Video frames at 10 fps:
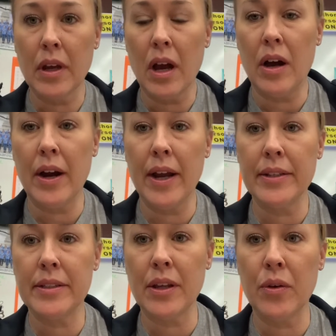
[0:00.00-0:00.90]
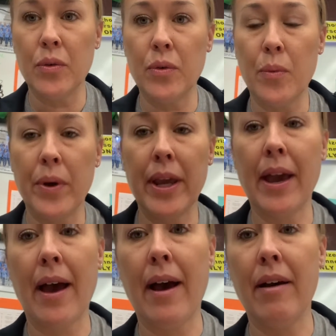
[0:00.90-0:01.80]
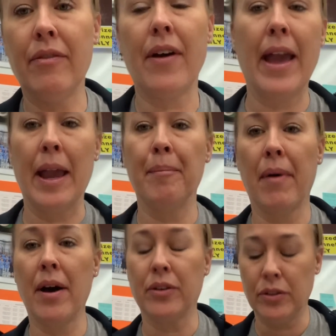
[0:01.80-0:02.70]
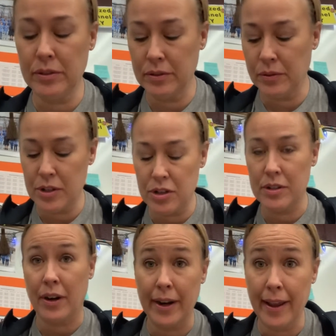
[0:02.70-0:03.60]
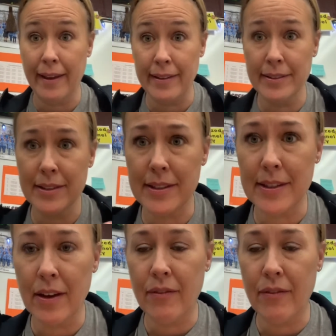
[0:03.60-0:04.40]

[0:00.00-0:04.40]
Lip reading: All right, so we have a model, which is our hands,